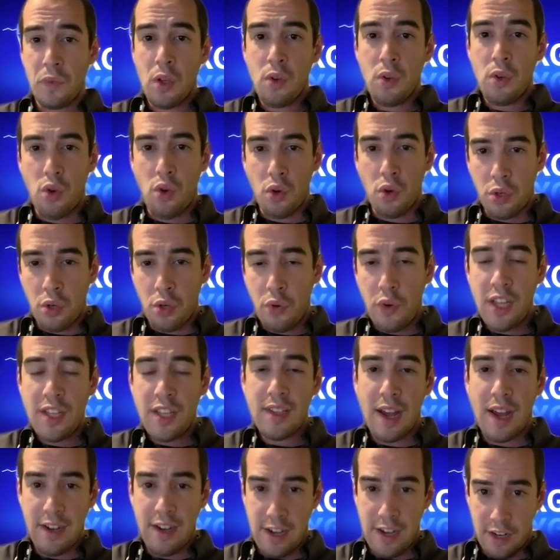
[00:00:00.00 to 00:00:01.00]
concrete
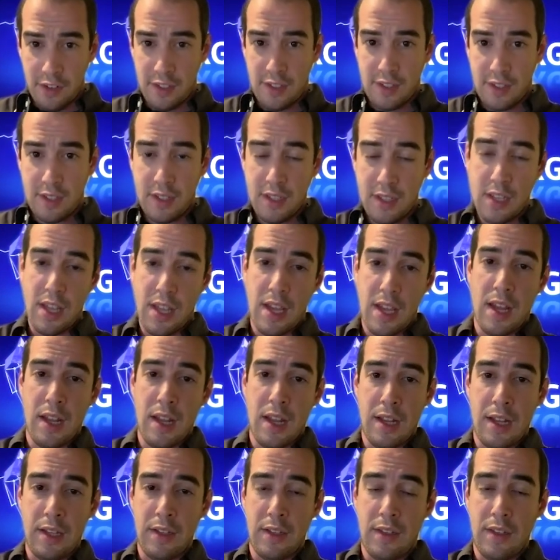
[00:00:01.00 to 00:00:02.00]
alerts.
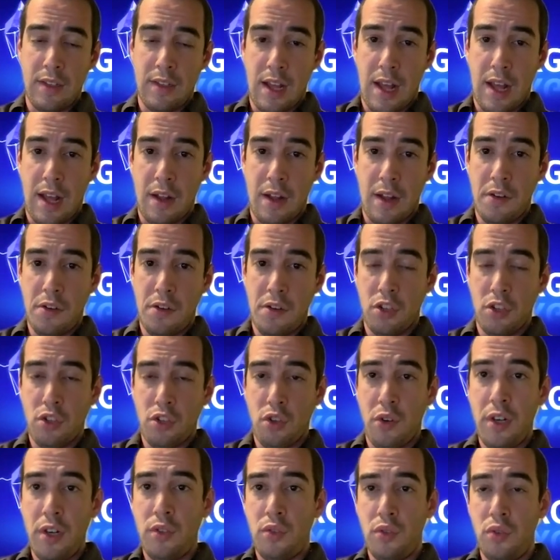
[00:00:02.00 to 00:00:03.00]
And not
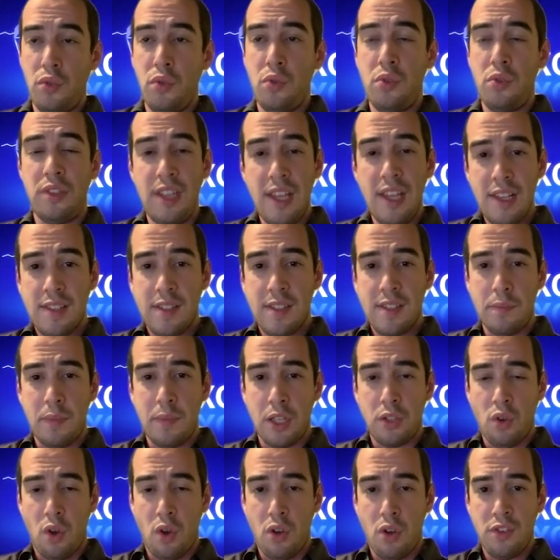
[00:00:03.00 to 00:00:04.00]
only to do this,
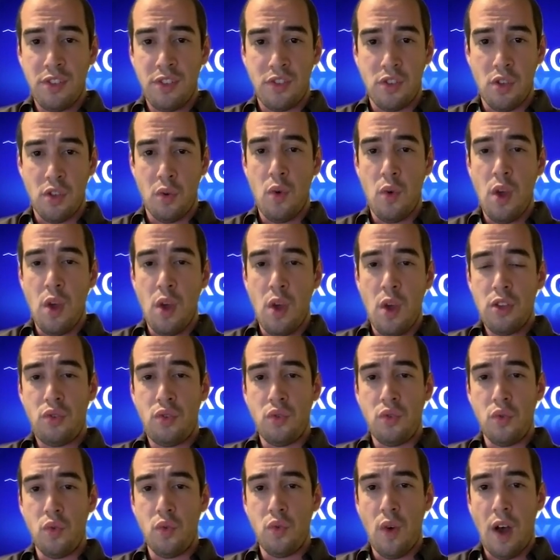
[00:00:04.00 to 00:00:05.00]
but also
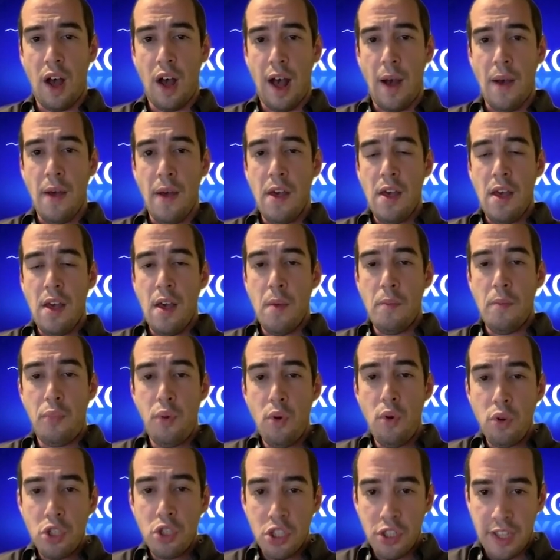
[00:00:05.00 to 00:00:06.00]
to
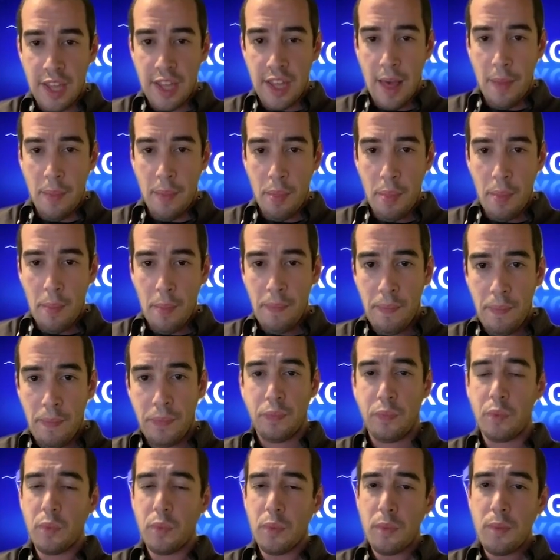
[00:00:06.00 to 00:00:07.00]
push them
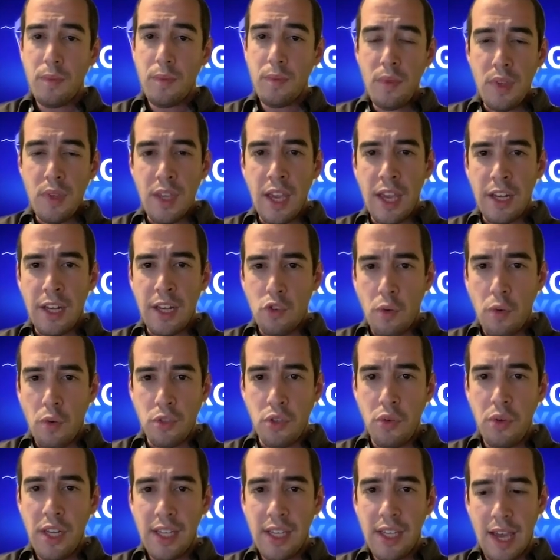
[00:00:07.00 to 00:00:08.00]
and
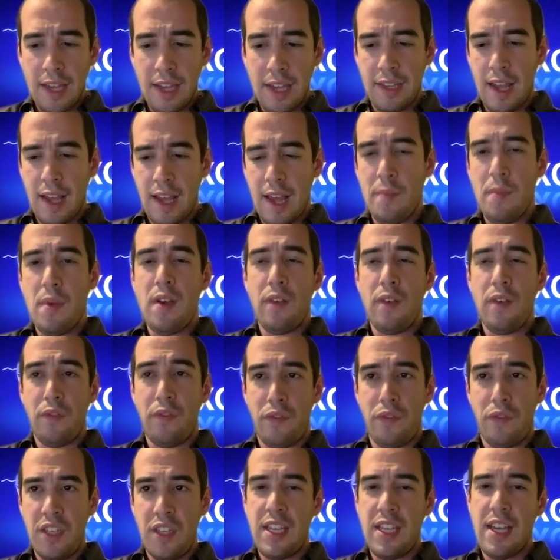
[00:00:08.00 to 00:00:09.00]
communicate them
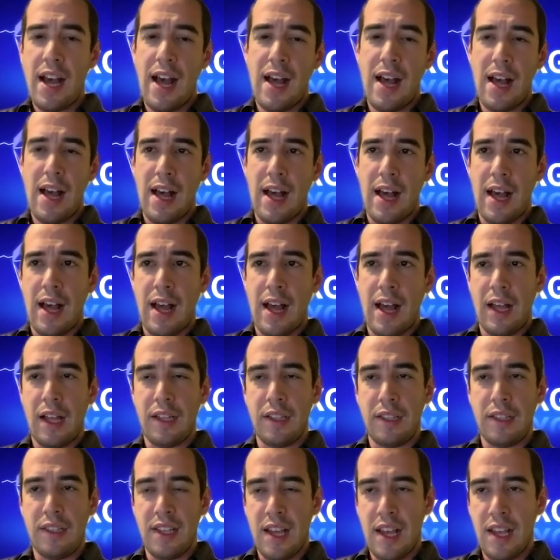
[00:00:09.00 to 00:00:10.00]
via
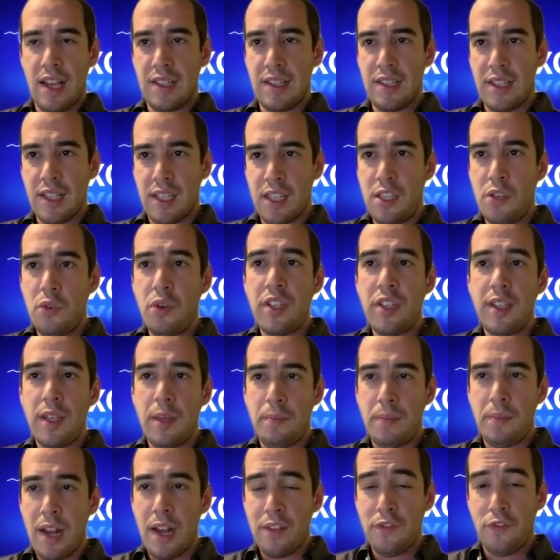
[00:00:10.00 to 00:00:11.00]
the security
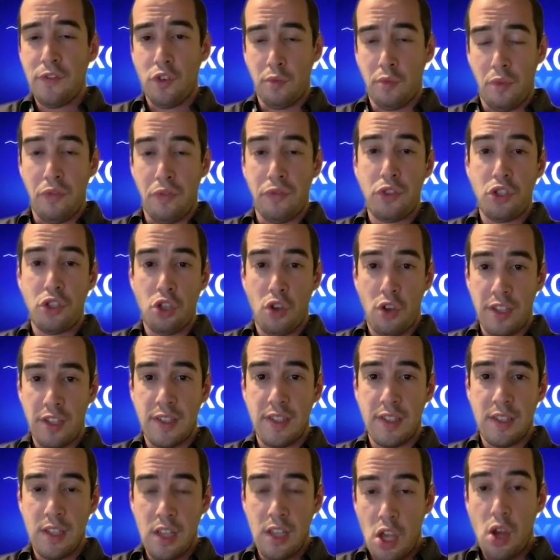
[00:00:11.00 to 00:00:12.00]
platform of
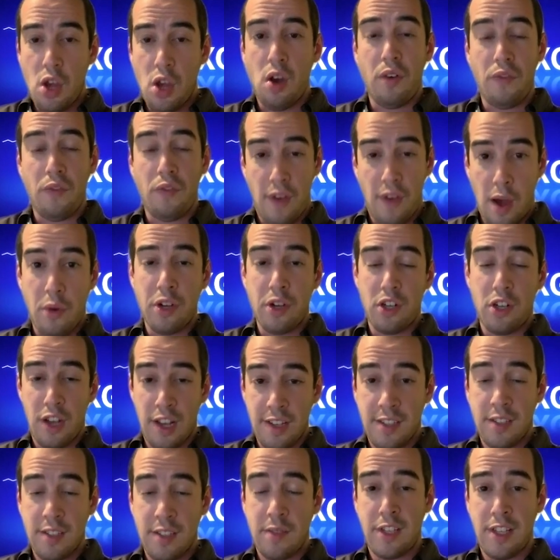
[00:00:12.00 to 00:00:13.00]
choice of our
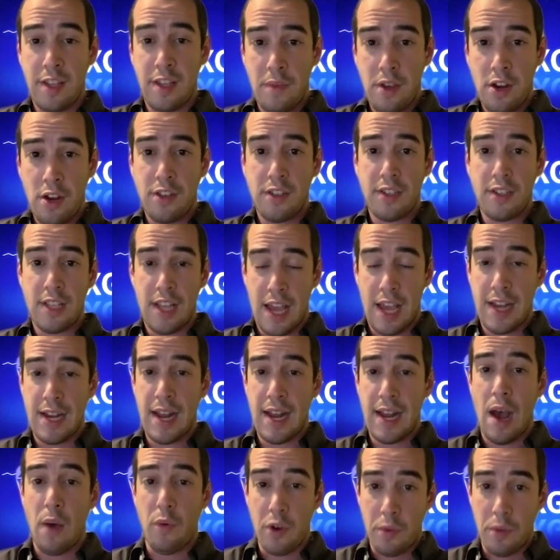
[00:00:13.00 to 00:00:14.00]
customers and
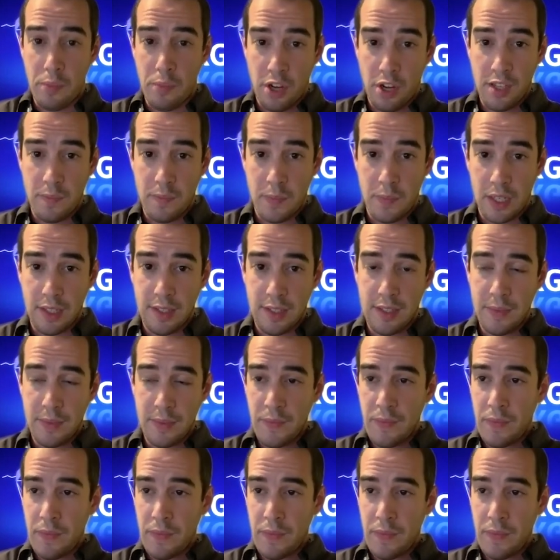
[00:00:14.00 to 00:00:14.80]
our prospects.